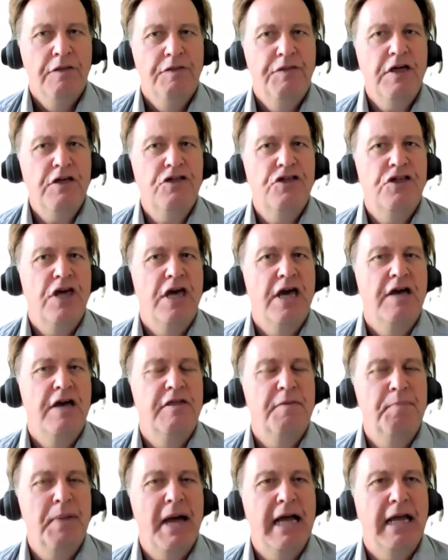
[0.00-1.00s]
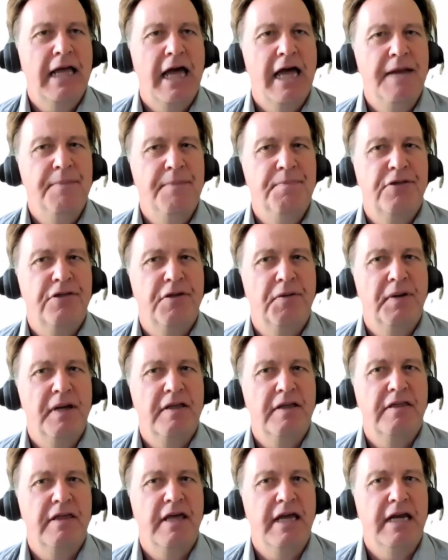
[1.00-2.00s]
This year, the bank aims to
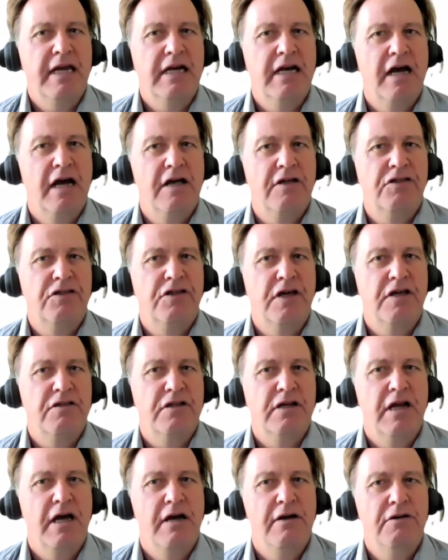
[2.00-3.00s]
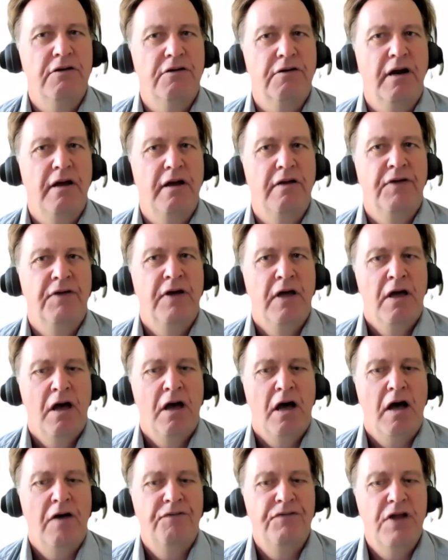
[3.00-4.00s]
exceed last year's loan growth
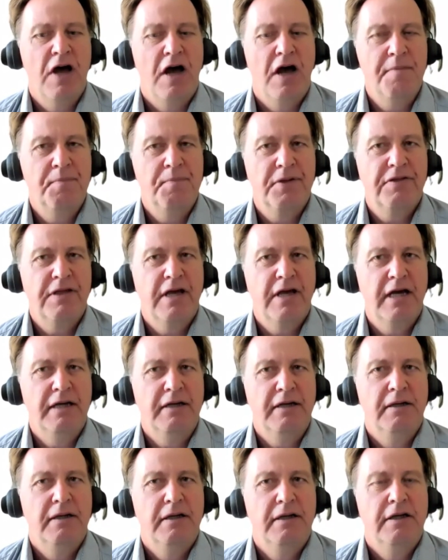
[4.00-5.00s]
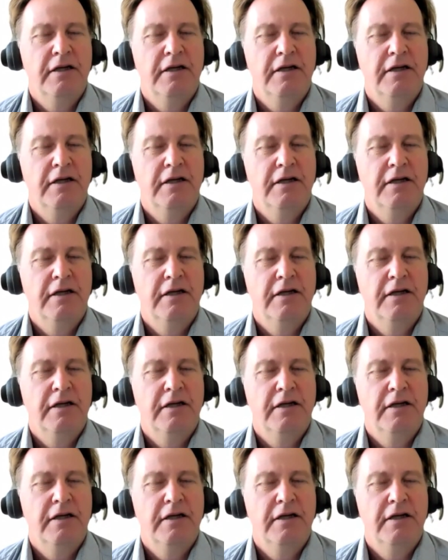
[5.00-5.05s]
of 9%.